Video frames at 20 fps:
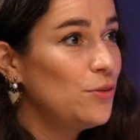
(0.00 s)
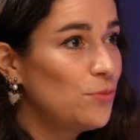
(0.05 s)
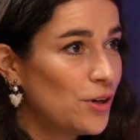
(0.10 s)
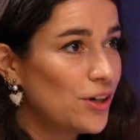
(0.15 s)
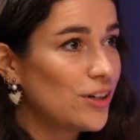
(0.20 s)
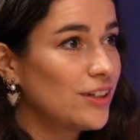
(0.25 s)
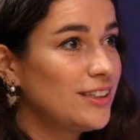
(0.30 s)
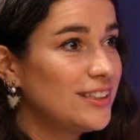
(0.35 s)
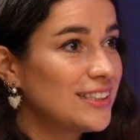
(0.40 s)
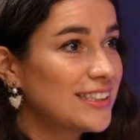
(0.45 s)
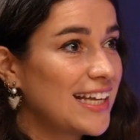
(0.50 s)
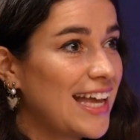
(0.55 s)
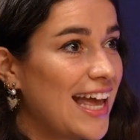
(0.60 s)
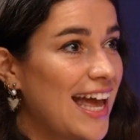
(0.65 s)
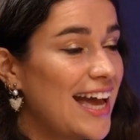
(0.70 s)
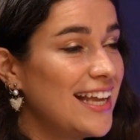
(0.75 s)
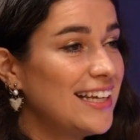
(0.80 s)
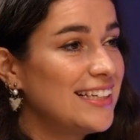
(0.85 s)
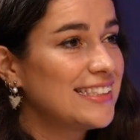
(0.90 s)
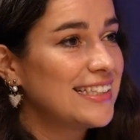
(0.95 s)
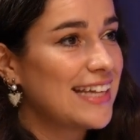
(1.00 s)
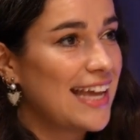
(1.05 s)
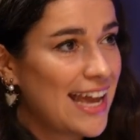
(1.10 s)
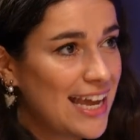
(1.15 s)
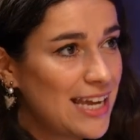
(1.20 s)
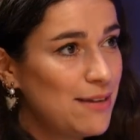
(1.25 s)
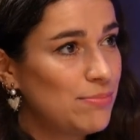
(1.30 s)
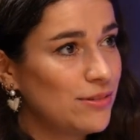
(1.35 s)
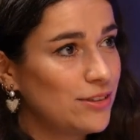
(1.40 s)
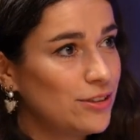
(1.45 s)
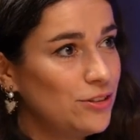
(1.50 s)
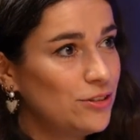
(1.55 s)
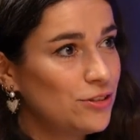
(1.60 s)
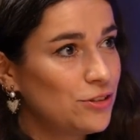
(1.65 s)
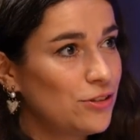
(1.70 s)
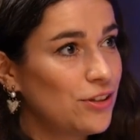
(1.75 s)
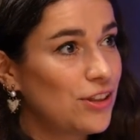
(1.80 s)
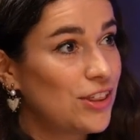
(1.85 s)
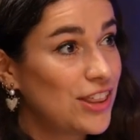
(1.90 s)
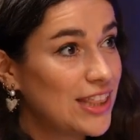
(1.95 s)
the world and is able
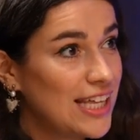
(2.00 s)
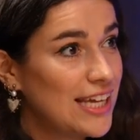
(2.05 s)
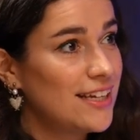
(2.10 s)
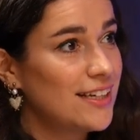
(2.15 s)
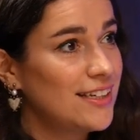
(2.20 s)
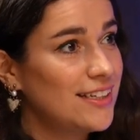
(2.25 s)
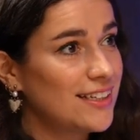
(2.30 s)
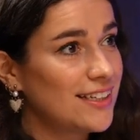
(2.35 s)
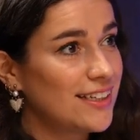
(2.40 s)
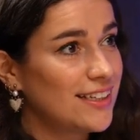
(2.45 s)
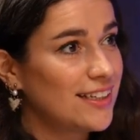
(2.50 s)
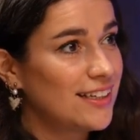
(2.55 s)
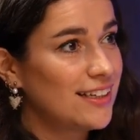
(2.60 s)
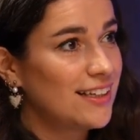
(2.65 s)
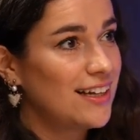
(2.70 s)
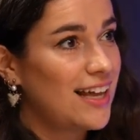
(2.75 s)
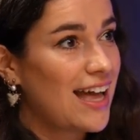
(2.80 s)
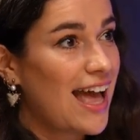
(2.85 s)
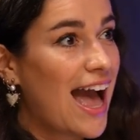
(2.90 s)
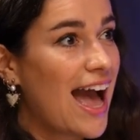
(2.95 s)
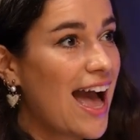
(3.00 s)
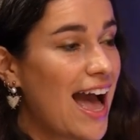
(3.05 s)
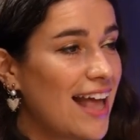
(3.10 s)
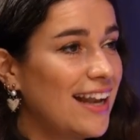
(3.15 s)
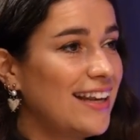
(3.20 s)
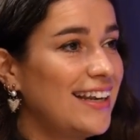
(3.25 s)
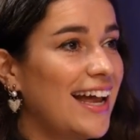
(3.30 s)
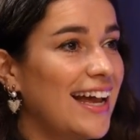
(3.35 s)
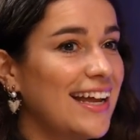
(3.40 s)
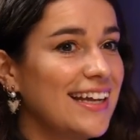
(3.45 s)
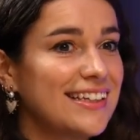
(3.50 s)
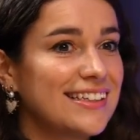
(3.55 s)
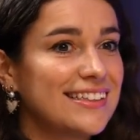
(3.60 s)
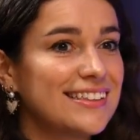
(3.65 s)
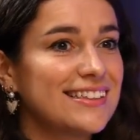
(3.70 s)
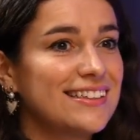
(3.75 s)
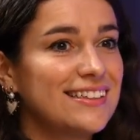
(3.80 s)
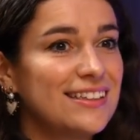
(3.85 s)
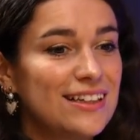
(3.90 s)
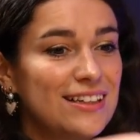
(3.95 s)
to think like
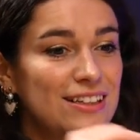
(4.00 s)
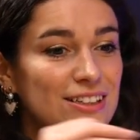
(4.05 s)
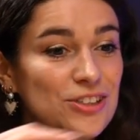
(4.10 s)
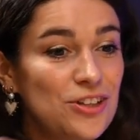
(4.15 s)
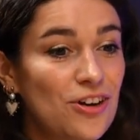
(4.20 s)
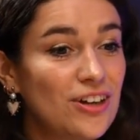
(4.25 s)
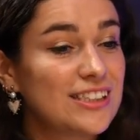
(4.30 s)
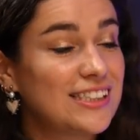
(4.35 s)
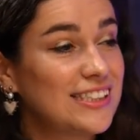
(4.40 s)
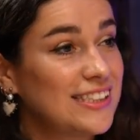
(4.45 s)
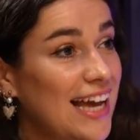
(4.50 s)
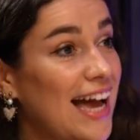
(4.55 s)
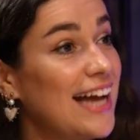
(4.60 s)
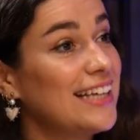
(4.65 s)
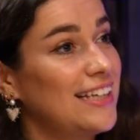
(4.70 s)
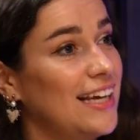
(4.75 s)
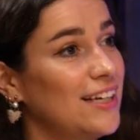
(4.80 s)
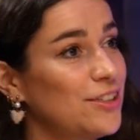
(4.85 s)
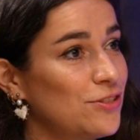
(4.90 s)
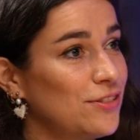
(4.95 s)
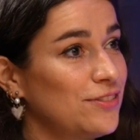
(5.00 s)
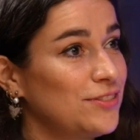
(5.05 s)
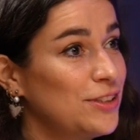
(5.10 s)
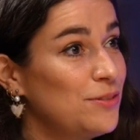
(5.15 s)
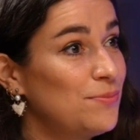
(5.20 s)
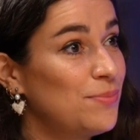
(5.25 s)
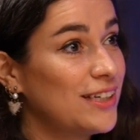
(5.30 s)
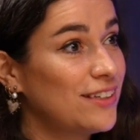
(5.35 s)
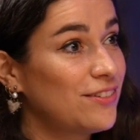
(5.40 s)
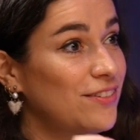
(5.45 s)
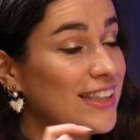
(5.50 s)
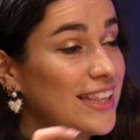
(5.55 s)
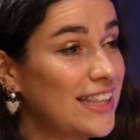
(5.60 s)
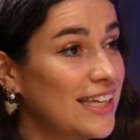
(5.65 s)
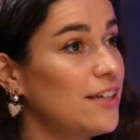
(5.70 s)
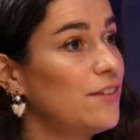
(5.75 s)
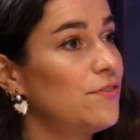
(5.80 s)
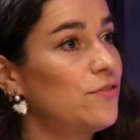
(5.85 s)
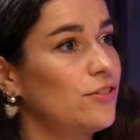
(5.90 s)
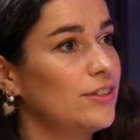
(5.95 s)
not data driven, but
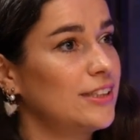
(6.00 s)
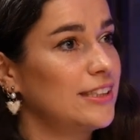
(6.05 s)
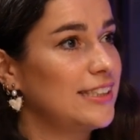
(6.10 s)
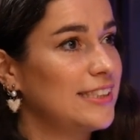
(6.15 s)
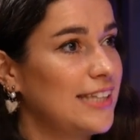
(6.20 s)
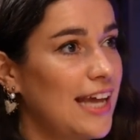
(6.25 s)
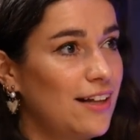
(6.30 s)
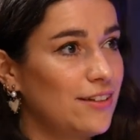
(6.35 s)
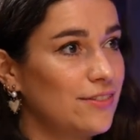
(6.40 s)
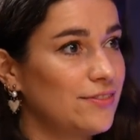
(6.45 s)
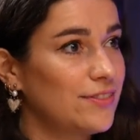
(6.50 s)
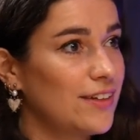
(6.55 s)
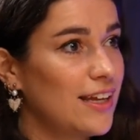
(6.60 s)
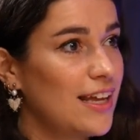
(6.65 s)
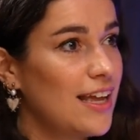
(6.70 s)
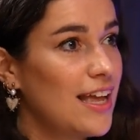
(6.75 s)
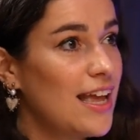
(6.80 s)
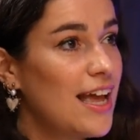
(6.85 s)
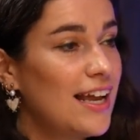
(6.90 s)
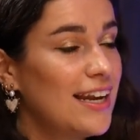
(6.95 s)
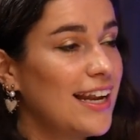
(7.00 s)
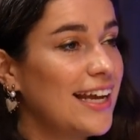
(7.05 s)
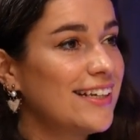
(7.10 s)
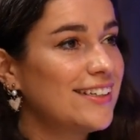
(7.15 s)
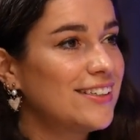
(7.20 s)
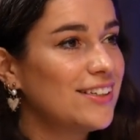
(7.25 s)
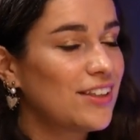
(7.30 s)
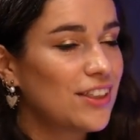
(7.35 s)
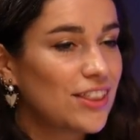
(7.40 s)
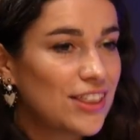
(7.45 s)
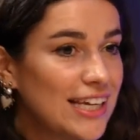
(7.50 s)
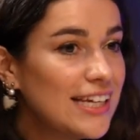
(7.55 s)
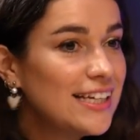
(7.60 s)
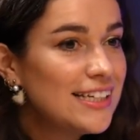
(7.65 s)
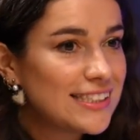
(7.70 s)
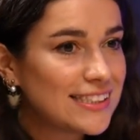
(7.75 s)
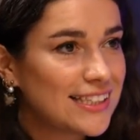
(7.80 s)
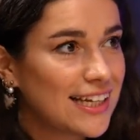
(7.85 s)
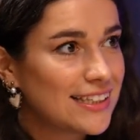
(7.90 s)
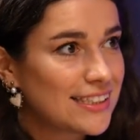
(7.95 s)
think for itself. Like the
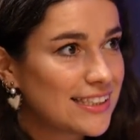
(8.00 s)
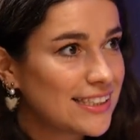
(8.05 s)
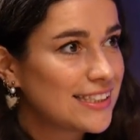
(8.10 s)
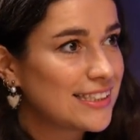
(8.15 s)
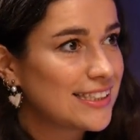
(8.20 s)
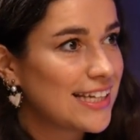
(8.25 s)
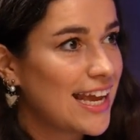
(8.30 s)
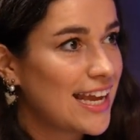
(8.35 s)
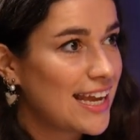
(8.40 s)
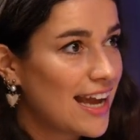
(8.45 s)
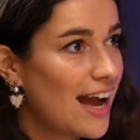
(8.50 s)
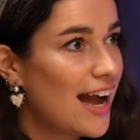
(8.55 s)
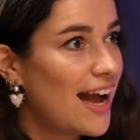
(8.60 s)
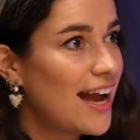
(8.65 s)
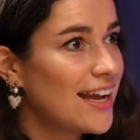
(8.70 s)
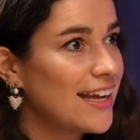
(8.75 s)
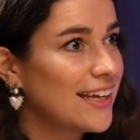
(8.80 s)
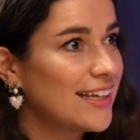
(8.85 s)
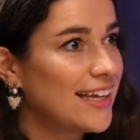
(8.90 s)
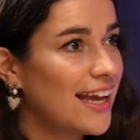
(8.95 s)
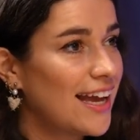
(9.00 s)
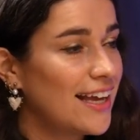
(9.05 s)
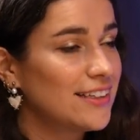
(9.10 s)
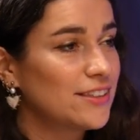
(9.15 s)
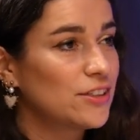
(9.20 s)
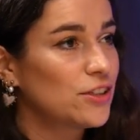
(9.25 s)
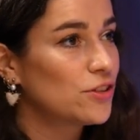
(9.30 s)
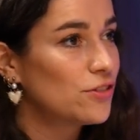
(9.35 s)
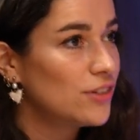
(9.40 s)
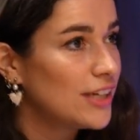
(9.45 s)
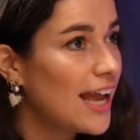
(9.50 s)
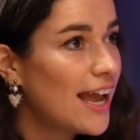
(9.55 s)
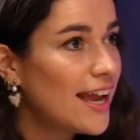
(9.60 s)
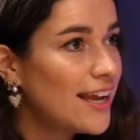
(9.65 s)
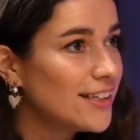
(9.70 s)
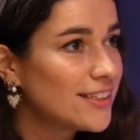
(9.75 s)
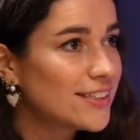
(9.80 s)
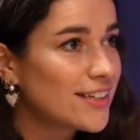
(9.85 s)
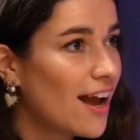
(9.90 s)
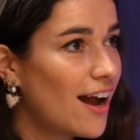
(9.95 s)
things that this AI can
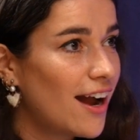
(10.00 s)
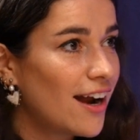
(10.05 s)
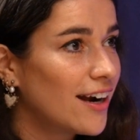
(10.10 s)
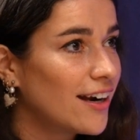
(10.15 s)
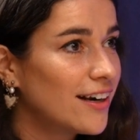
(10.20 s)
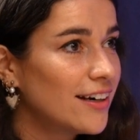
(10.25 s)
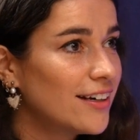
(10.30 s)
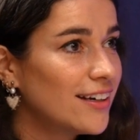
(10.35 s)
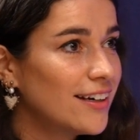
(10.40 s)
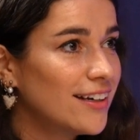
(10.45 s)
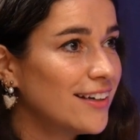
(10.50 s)
create are